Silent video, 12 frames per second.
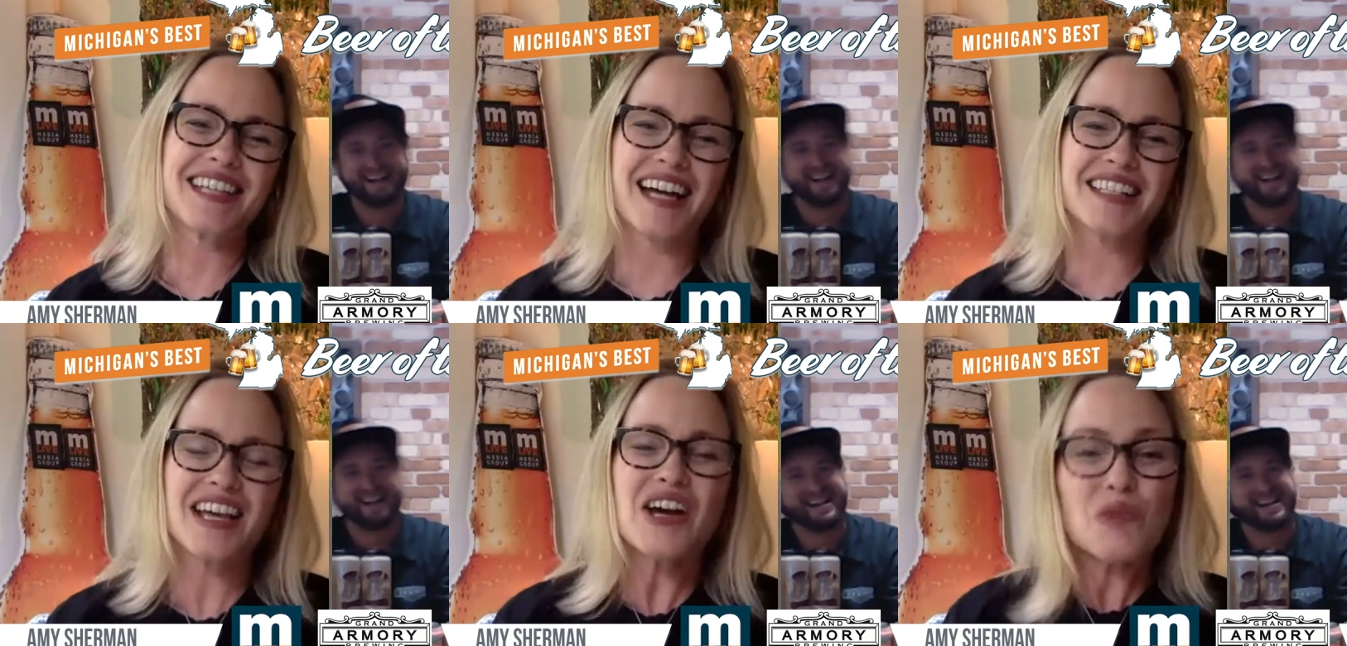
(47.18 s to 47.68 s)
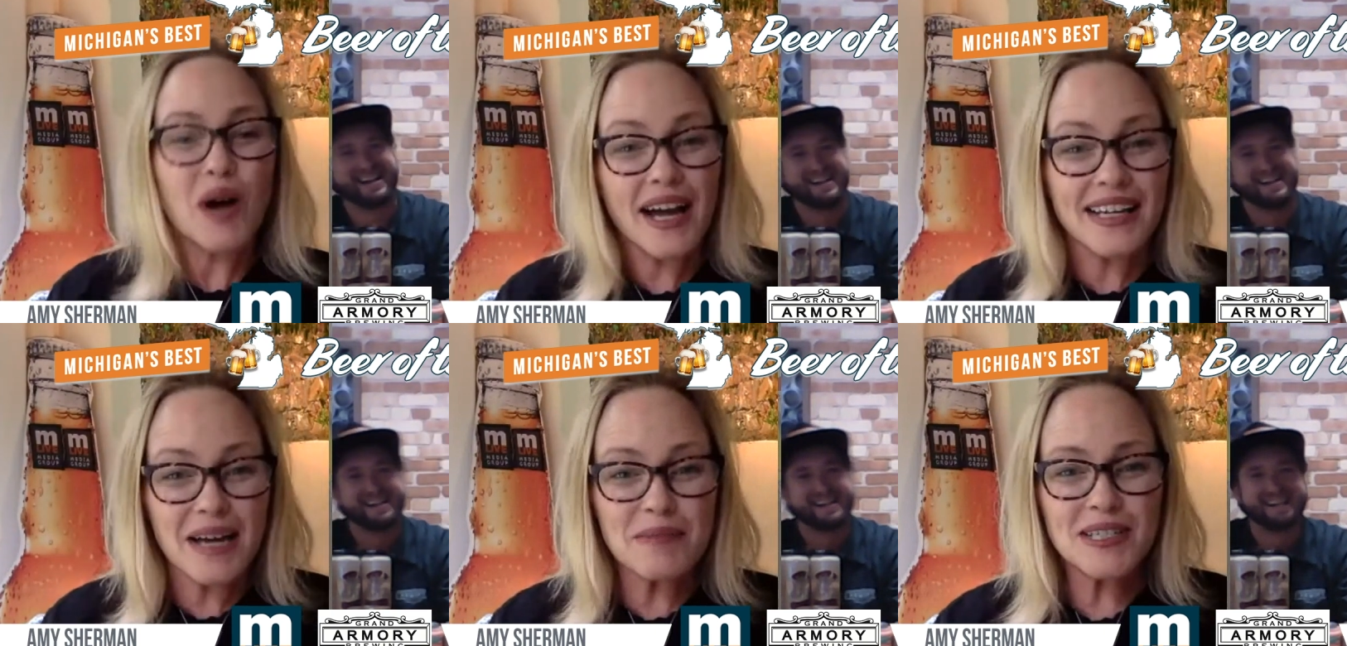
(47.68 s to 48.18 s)
Speaker 1: guys. Well, I
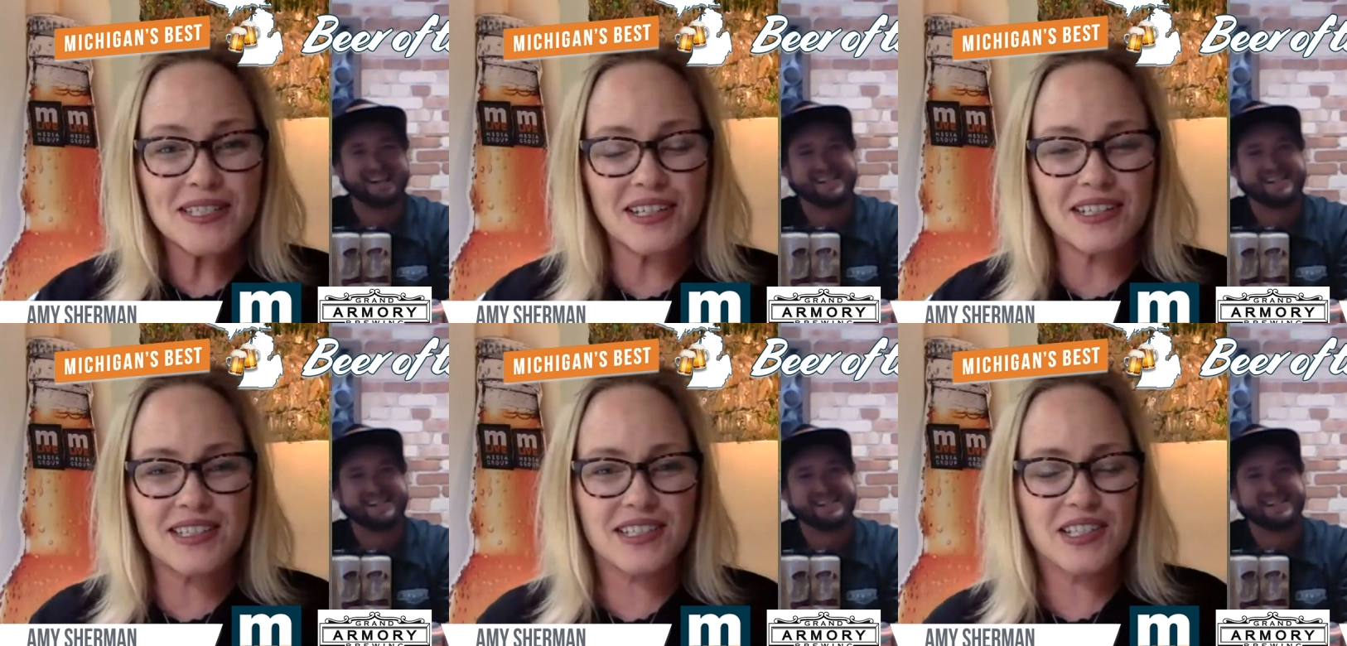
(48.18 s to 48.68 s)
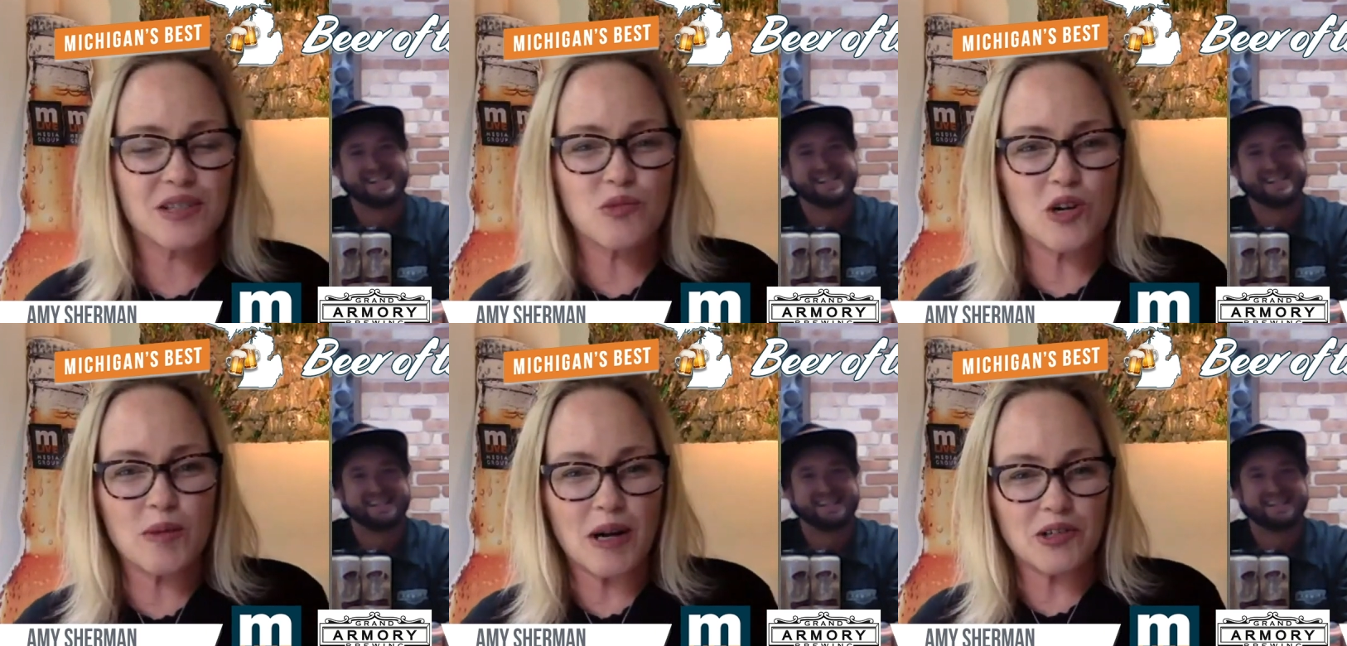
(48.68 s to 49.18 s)
am excited to hear
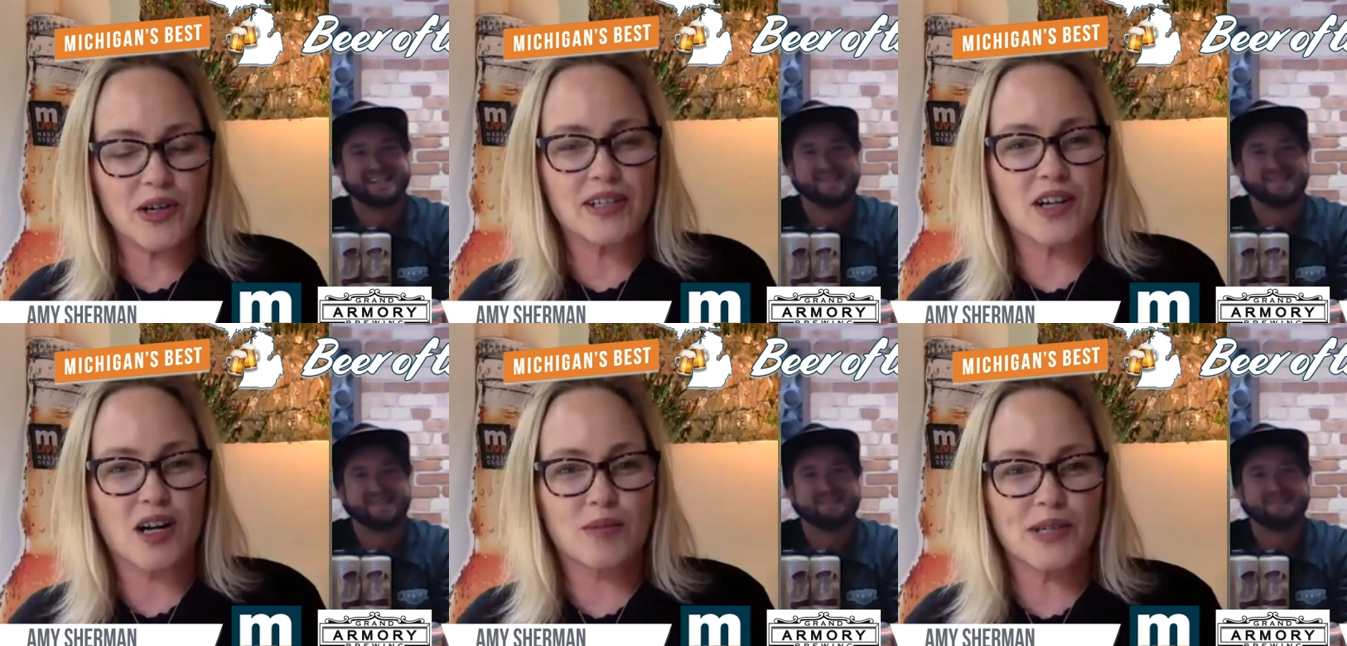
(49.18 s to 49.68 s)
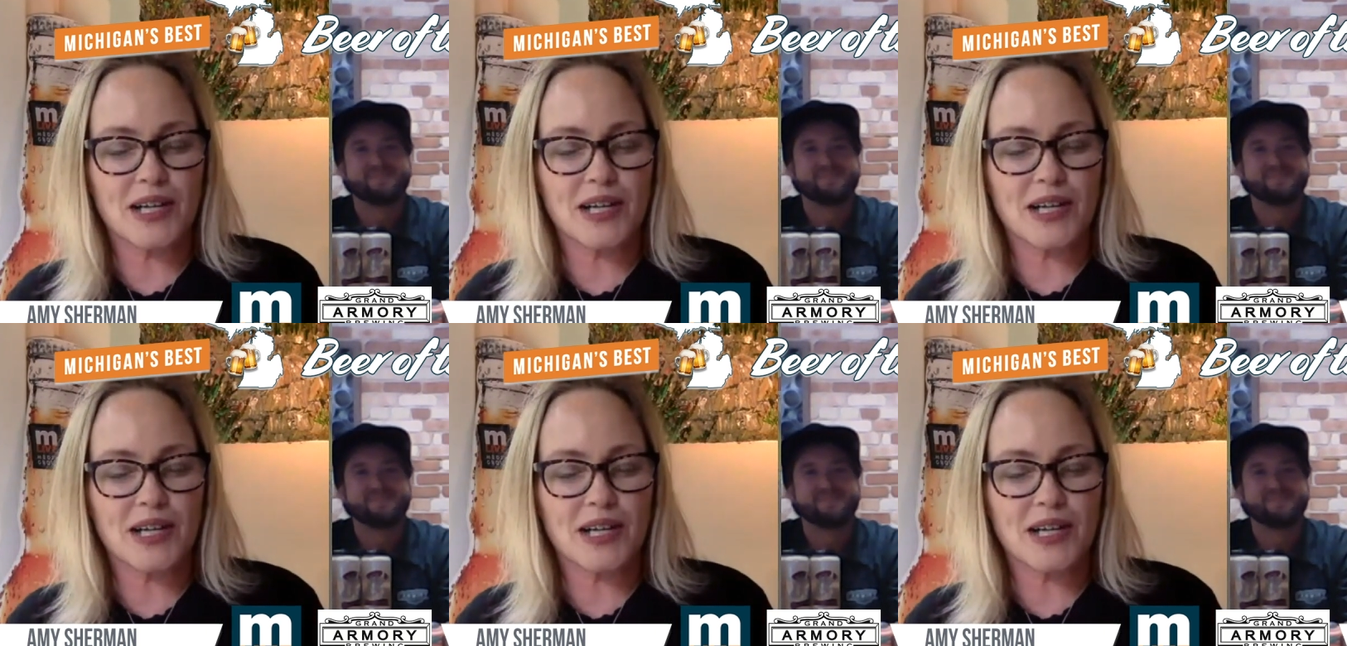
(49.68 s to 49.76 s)
more about Grand Armory.